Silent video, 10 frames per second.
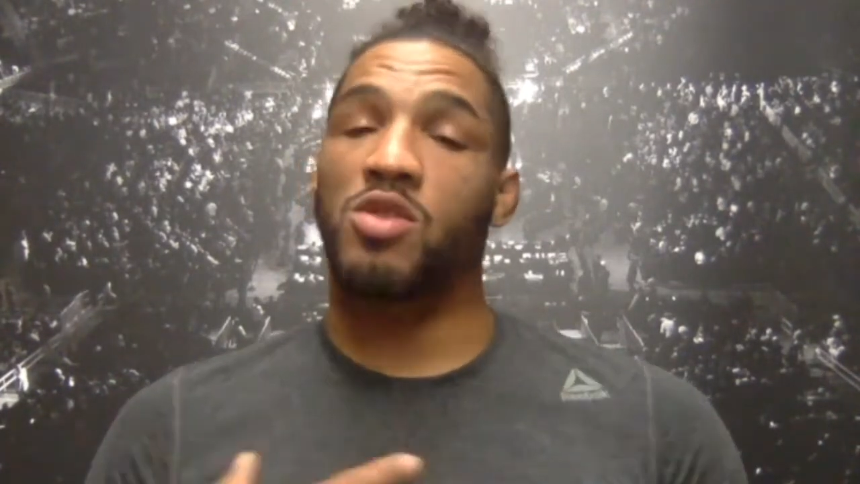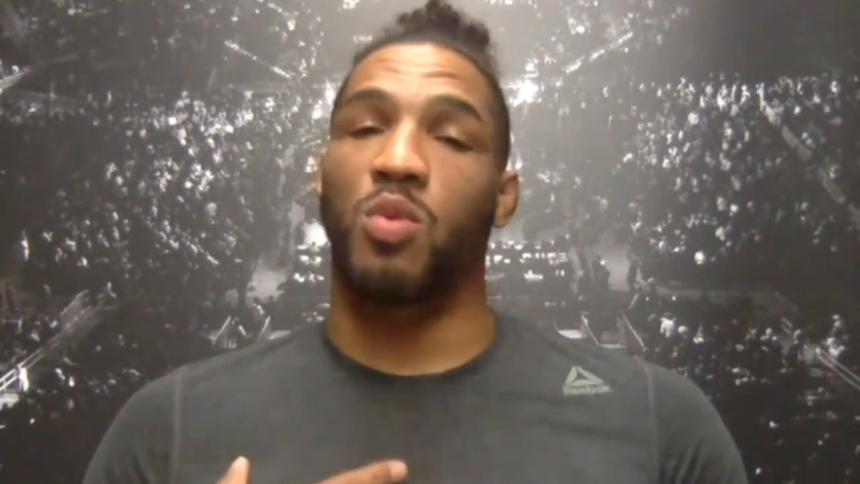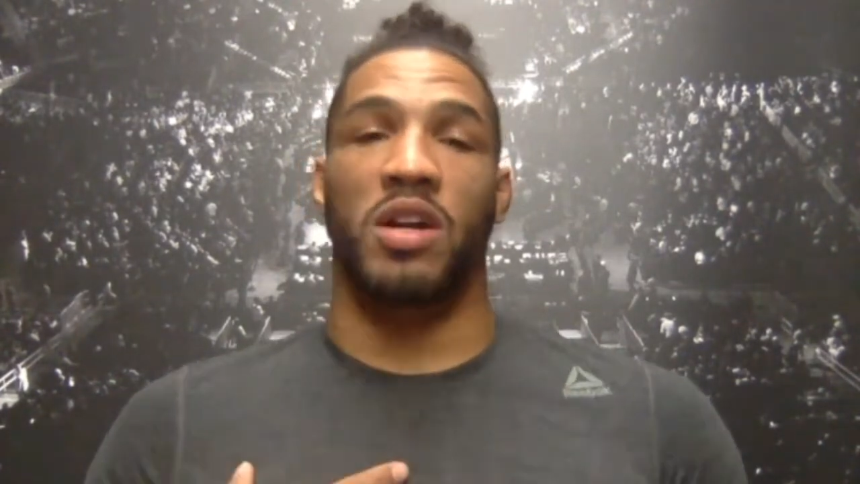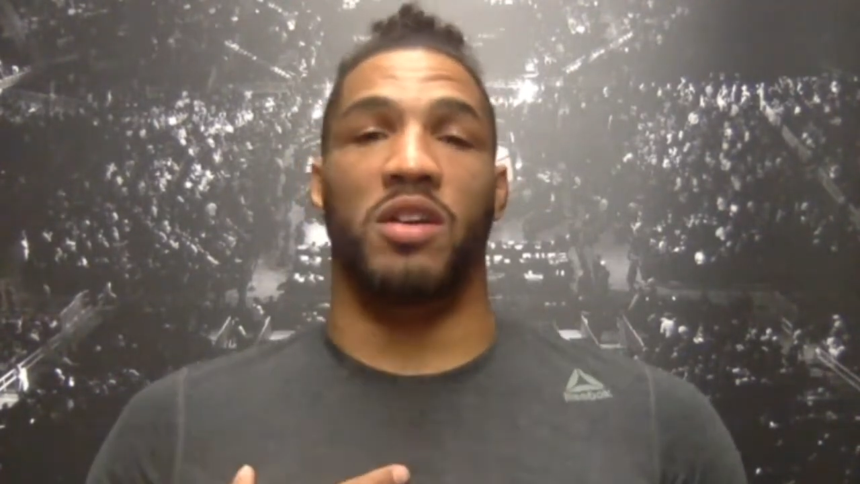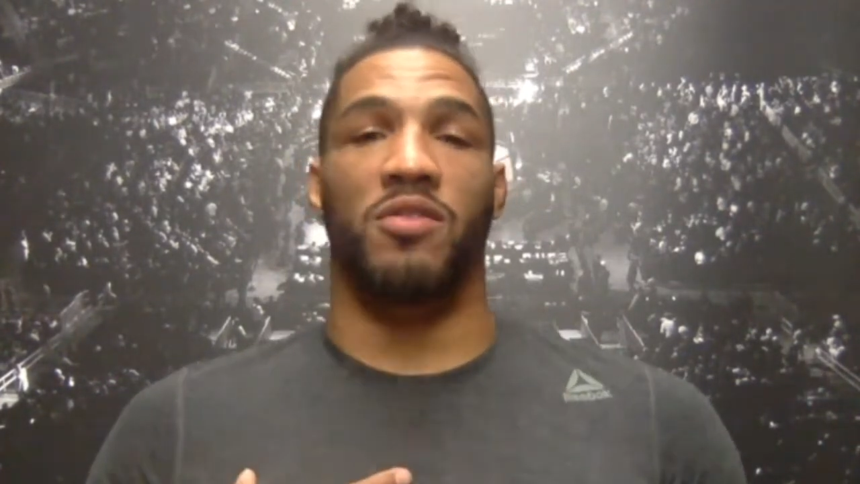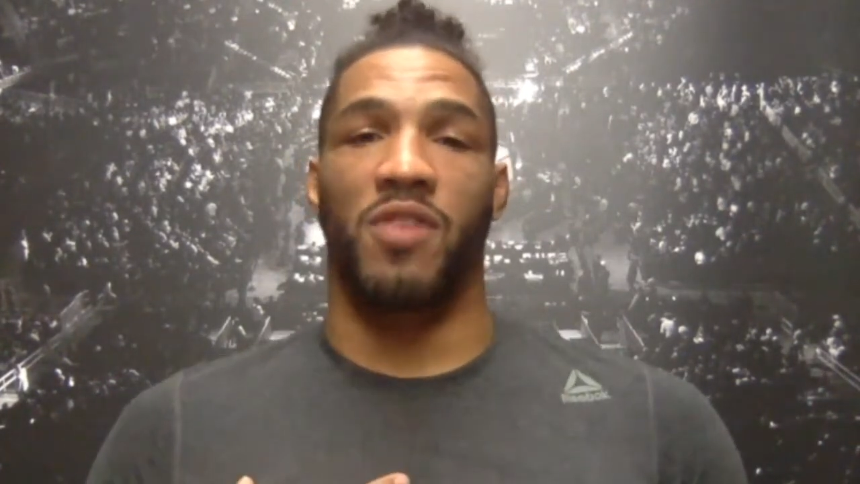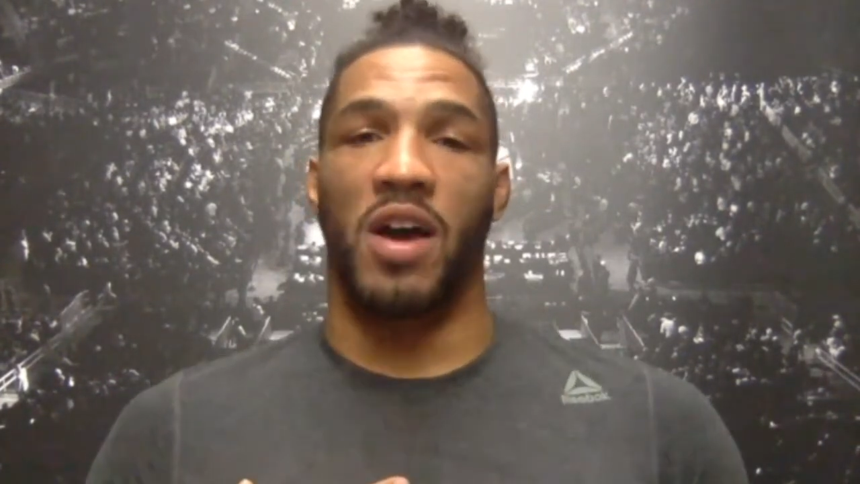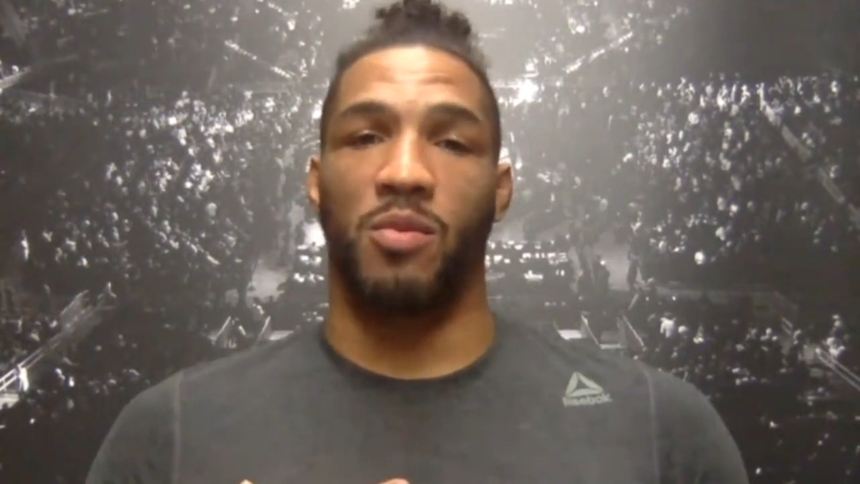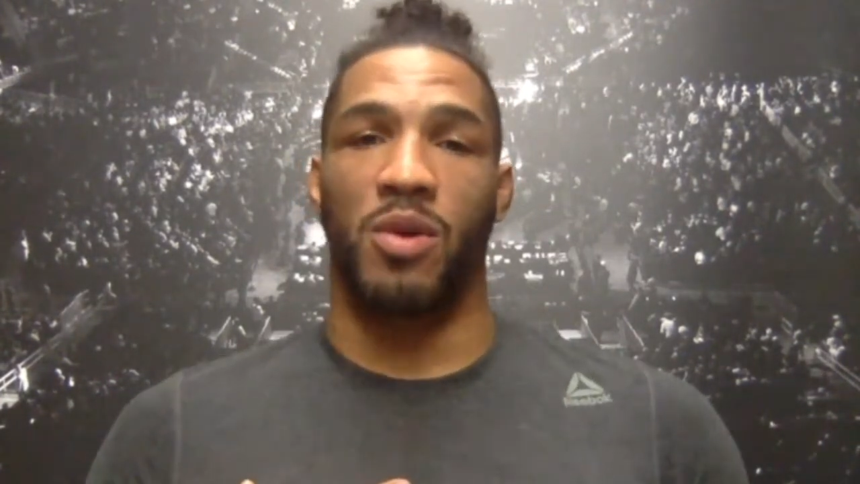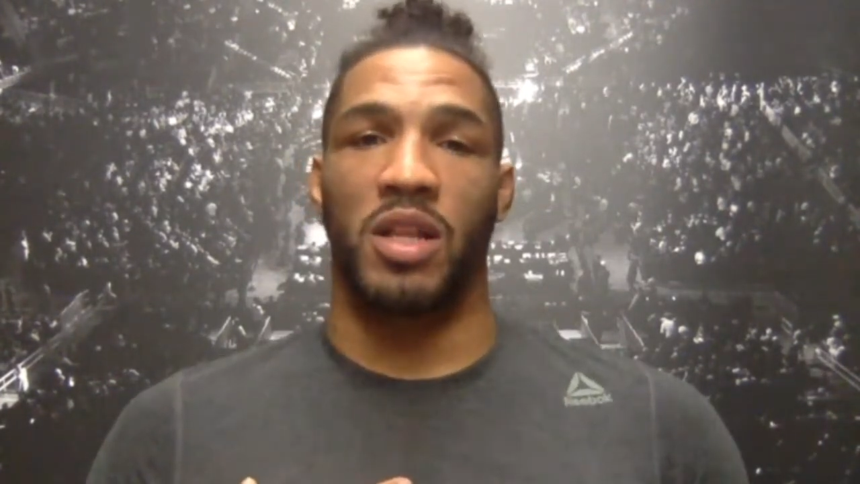just wanted to
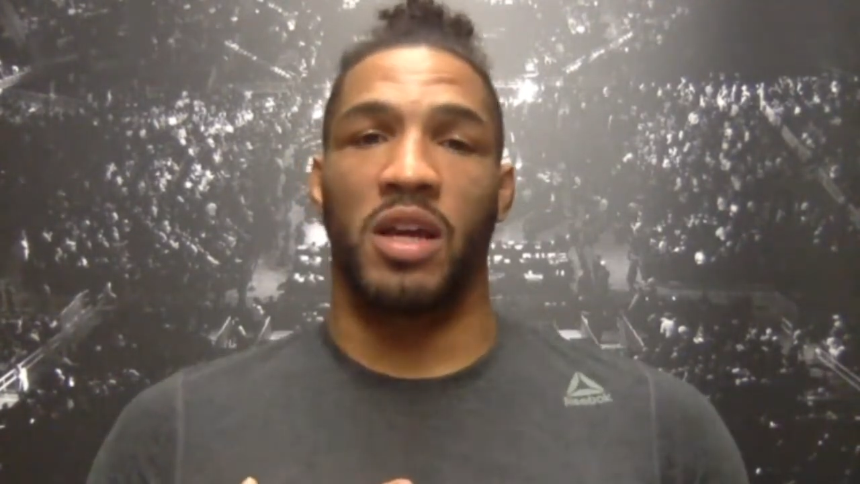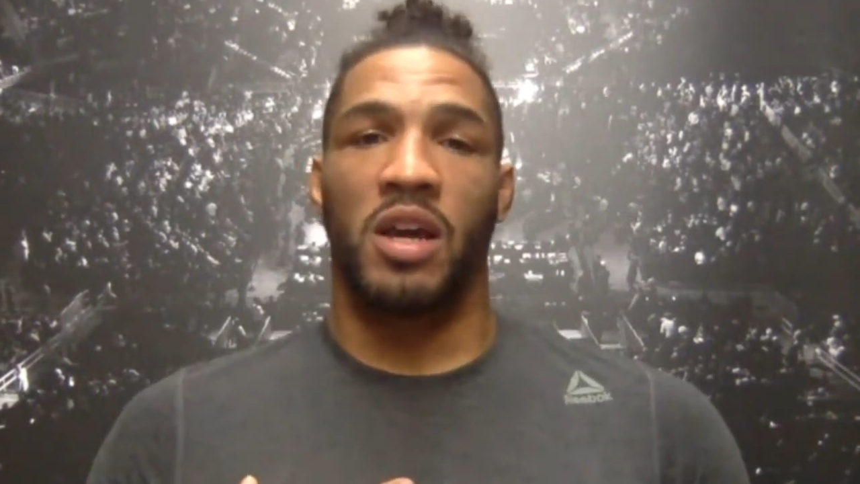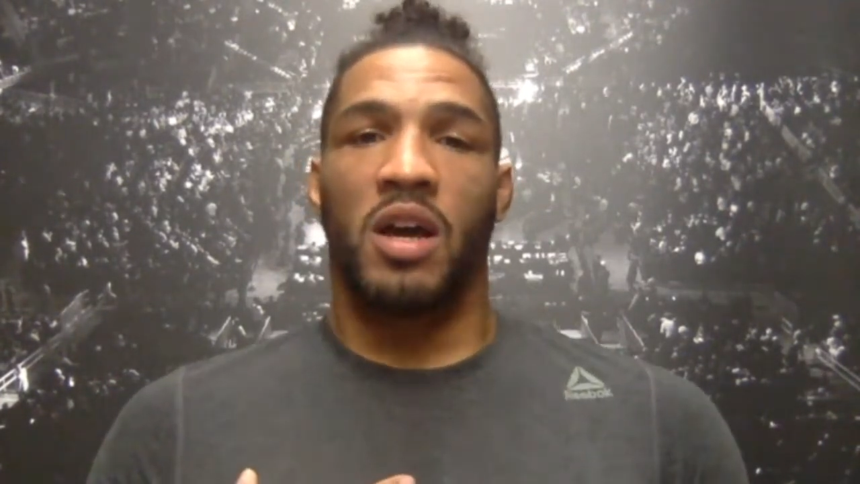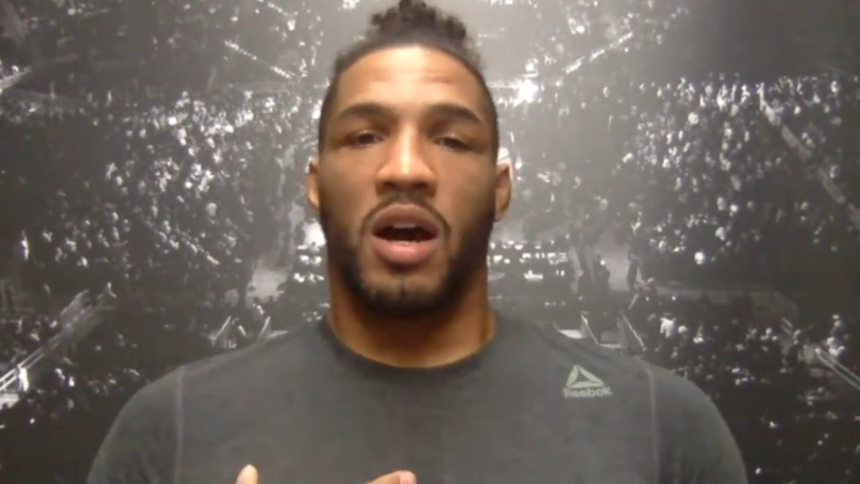fight, really.